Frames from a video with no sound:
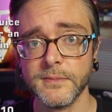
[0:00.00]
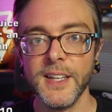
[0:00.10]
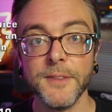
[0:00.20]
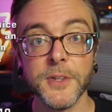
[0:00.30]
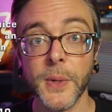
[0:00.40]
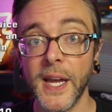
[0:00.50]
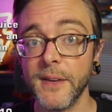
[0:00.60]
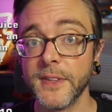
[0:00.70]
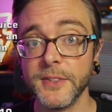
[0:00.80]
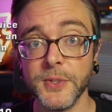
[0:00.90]
If you
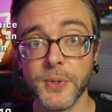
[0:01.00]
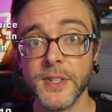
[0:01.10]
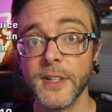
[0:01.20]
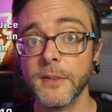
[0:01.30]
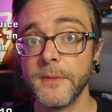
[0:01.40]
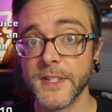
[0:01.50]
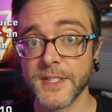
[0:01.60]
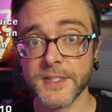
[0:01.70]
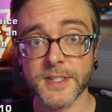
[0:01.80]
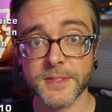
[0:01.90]
have the Nuclear
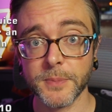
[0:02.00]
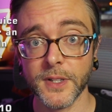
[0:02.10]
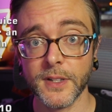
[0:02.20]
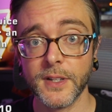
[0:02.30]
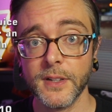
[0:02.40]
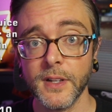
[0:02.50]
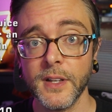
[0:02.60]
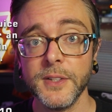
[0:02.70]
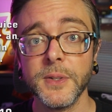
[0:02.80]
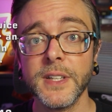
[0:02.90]
Physicist perk,
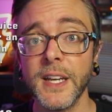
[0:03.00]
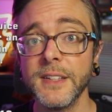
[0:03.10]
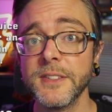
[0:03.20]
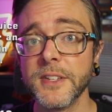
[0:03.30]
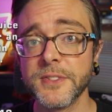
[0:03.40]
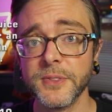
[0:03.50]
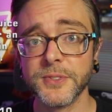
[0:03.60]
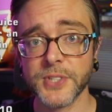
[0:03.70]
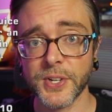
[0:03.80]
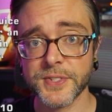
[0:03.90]
you can gain additional
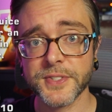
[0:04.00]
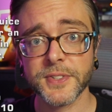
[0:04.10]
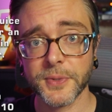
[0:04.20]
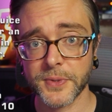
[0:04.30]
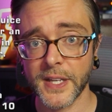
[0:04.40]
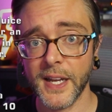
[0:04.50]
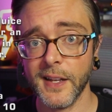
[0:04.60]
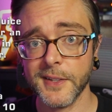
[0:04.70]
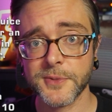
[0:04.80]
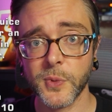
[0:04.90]
charges through that
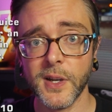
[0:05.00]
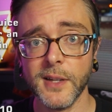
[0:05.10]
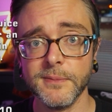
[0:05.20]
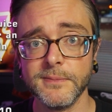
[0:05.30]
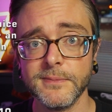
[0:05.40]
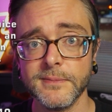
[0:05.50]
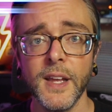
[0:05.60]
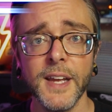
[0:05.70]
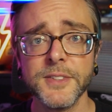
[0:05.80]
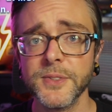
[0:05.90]
as well.
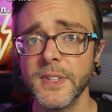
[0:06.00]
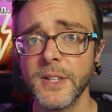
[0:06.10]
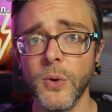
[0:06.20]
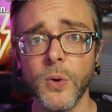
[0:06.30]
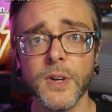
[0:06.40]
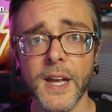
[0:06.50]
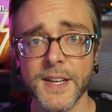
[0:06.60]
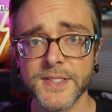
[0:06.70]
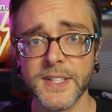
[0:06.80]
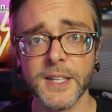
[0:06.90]
Entering or
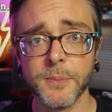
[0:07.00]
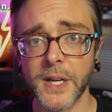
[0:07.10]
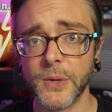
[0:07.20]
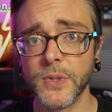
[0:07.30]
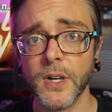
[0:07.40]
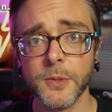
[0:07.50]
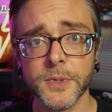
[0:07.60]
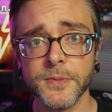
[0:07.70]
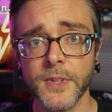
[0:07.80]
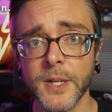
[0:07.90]
exiting a power armor
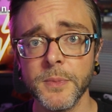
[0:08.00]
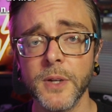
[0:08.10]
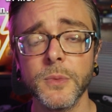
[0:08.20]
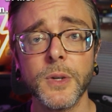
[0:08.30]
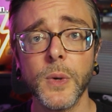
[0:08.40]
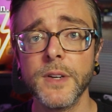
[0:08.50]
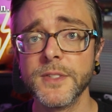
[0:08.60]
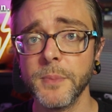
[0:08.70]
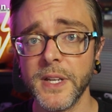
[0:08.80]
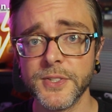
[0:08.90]
frame requires a
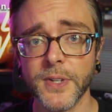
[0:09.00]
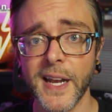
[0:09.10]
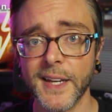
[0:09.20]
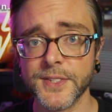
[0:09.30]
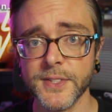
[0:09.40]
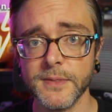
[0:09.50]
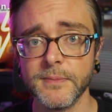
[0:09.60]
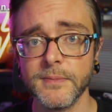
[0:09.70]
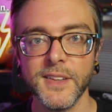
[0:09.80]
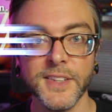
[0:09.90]
major action.
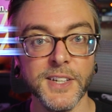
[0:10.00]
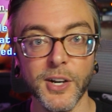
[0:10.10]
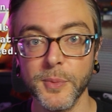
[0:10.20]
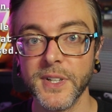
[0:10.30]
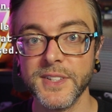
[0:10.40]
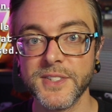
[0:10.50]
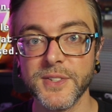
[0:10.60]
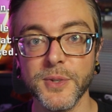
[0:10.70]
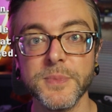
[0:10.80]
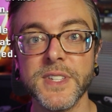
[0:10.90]
The armor
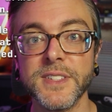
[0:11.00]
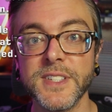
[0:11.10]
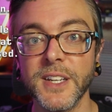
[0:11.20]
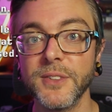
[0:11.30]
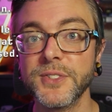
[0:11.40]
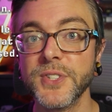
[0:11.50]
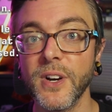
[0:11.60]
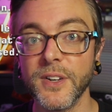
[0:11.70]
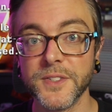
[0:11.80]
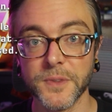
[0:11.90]
consumes a single
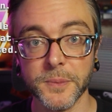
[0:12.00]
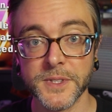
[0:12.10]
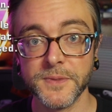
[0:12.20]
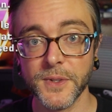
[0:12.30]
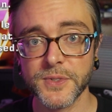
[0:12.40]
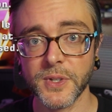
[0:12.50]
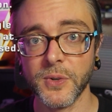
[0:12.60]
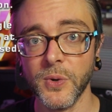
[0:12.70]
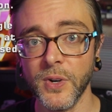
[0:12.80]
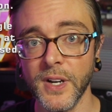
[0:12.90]
charge from its fusion
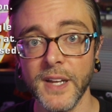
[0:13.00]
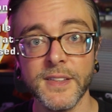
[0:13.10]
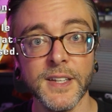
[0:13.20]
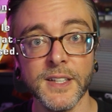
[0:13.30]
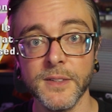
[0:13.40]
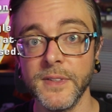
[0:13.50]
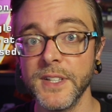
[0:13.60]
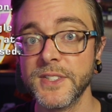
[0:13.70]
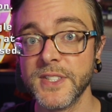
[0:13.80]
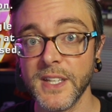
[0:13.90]
core at the end of
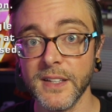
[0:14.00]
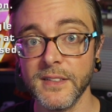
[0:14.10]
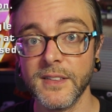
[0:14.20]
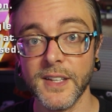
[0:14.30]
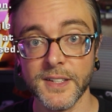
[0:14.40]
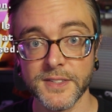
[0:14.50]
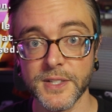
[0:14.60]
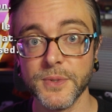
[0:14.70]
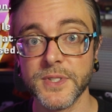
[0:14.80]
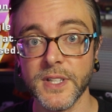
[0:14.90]
each scene that it's
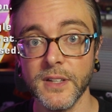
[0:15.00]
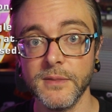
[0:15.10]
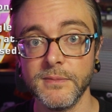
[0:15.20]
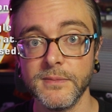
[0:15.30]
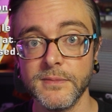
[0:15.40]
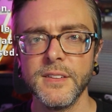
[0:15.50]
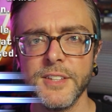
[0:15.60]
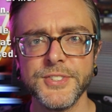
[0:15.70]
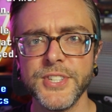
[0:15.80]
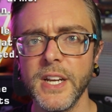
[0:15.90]
used in. The
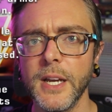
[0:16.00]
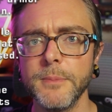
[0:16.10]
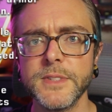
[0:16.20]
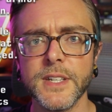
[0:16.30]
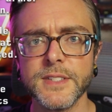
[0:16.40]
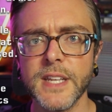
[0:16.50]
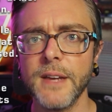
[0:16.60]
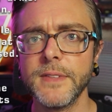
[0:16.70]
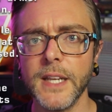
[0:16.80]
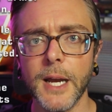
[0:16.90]
GM does
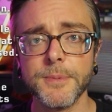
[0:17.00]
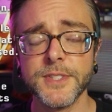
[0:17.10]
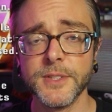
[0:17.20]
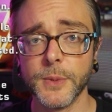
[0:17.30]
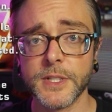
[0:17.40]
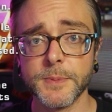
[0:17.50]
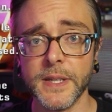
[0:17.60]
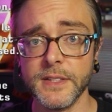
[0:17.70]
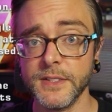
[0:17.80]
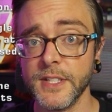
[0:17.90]
have the option to
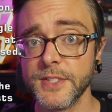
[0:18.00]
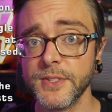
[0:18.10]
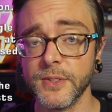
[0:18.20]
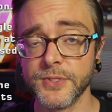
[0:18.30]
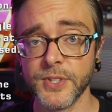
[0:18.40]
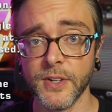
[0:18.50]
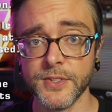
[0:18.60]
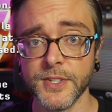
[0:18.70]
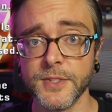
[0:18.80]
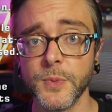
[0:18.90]
expend additional
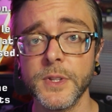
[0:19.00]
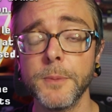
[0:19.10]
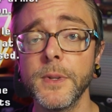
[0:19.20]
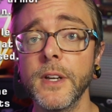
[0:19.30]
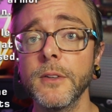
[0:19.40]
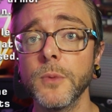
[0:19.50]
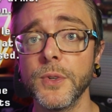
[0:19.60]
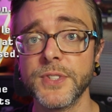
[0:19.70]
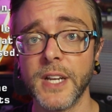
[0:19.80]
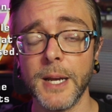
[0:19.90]
charges when the player
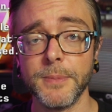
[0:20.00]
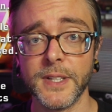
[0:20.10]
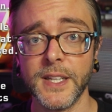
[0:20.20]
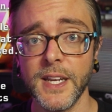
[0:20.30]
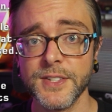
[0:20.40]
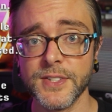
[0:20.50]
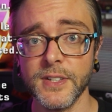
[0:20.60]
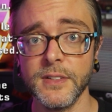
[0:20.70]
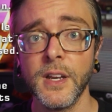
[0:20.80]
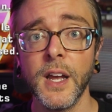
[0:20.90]
rolls a
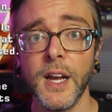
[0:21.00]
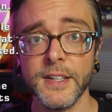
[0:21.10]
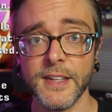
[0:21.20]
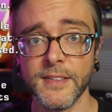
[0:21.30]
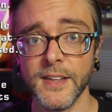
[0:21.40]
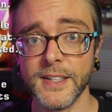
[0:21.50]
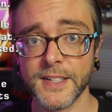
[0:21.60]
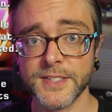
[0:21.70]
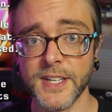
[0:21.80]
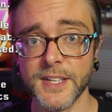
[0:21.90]
complication on
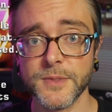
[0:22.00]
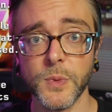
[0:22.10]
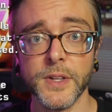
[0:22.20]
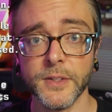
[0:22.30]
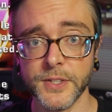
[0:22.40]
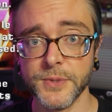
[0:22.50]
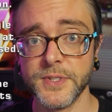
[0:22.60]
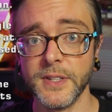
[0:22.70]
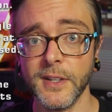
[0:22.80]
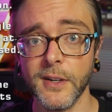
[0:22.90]
athletics tests while they're
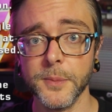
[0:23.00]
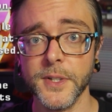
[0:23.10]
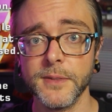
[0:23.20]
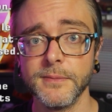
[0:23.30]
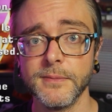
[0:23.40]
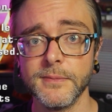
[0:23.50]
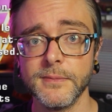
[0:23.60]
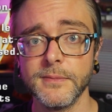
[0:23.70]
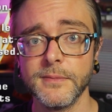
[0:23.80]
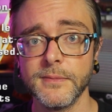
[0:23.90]
using the armor.
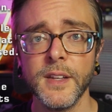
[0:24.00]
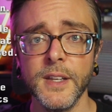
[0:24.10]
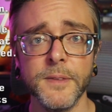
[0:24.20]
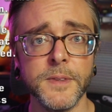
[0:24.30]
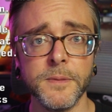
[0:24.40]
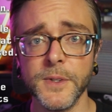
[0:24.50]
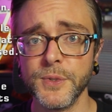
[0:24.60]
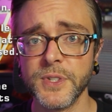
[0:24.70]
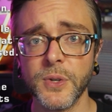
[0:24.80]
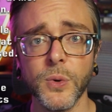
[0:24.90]
If the
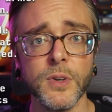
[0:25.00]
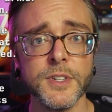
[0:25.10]
fusion core